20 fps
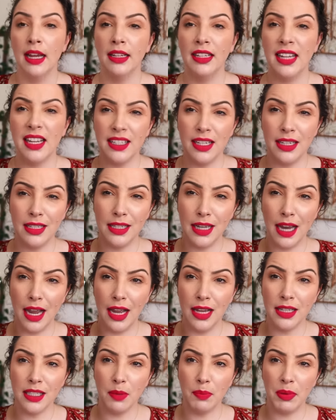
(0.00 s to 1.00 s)
Yes, it
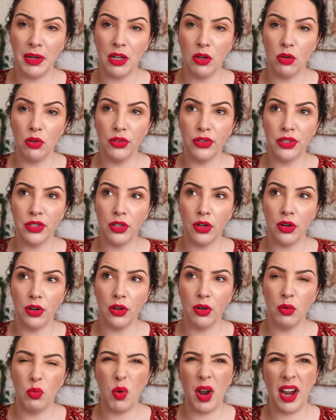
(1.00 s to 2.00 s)
does, but it
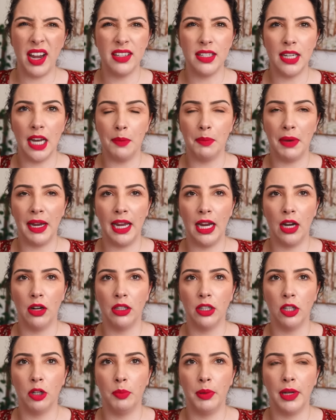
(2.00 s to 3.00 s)
also weighs down my hair a
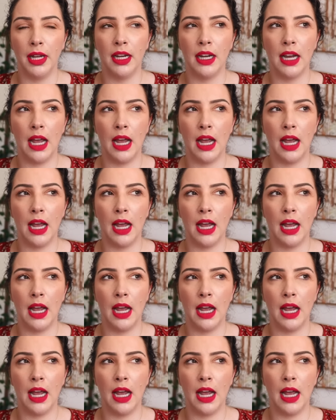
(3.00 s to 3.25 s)
little bit.